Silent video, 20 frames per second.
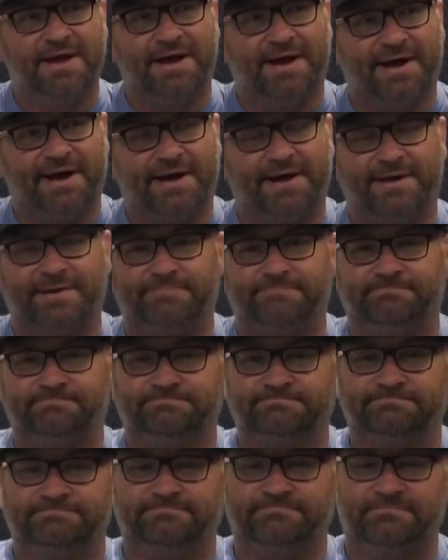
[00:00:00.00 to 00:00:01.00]

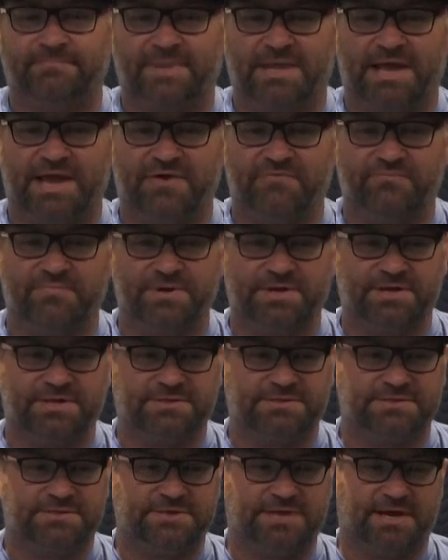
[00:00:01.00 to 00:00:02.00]
I've
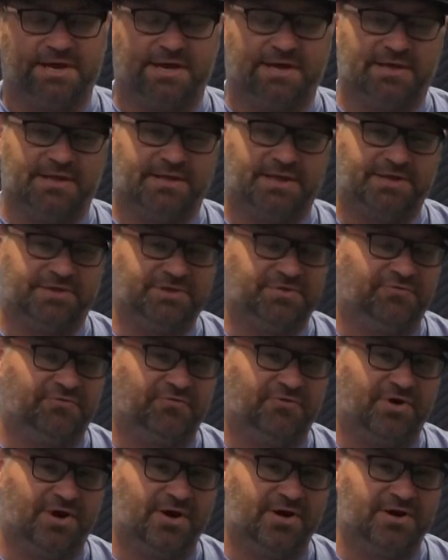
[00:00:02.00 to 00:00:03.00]
built like the
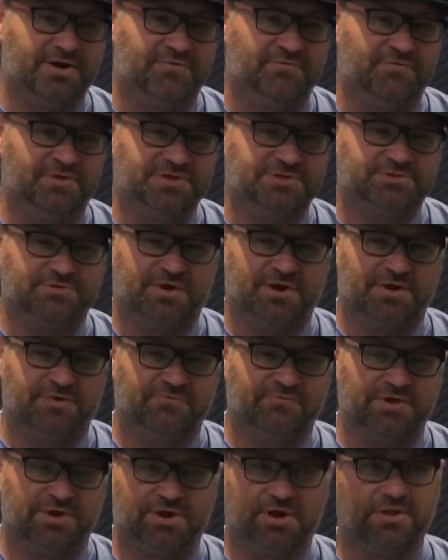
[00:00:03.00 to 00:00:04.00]
Ferrari
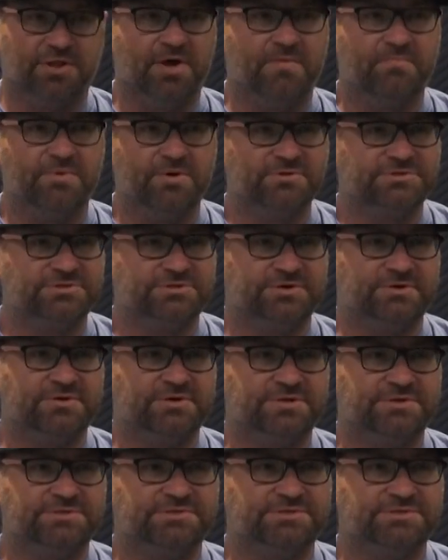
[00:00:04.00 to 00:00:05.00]
V12, the Colombo
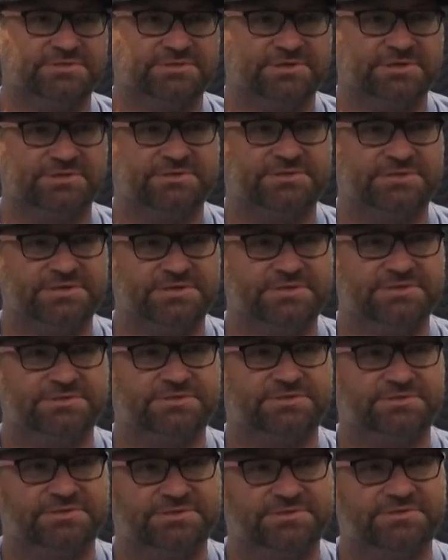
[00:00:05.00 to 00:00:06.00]
series, the
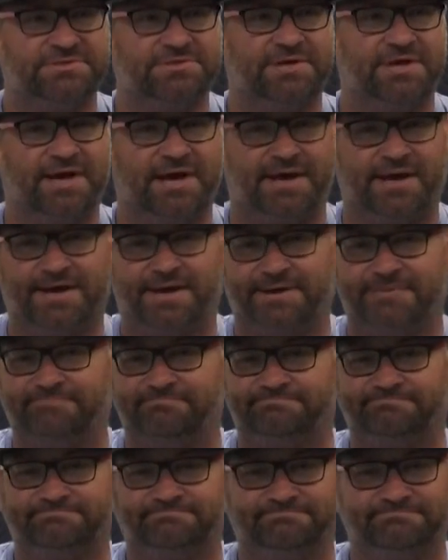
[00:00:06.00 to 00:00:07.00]
60s.
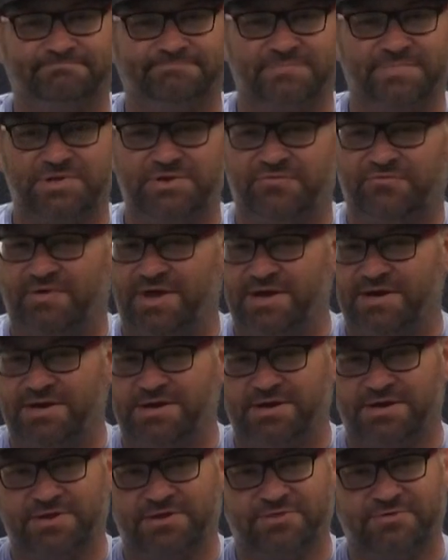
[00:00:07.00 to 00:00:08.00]
You'd find in
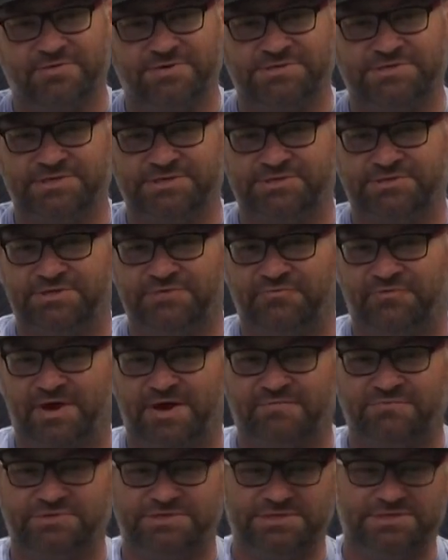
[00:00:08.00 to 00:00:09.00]
a
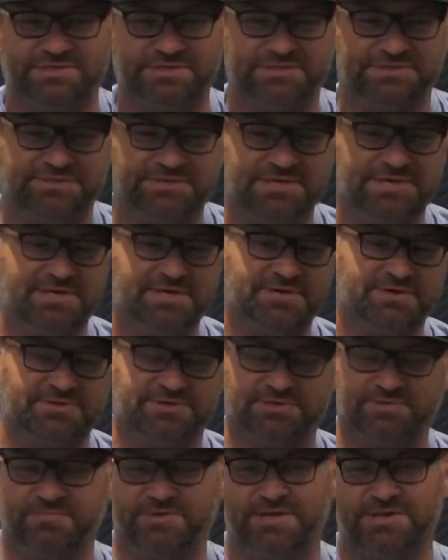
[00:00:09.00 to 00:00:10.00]
365 GTC or
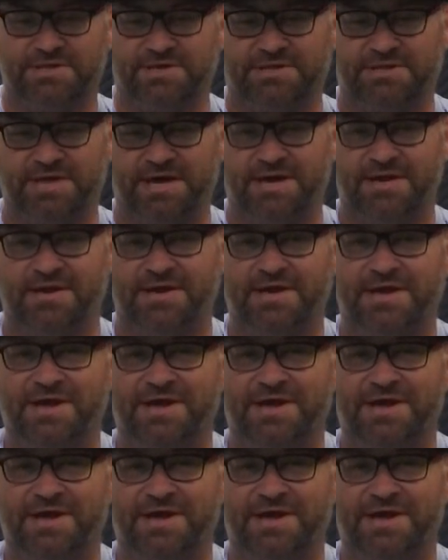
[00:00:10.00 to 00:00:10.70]
something like that.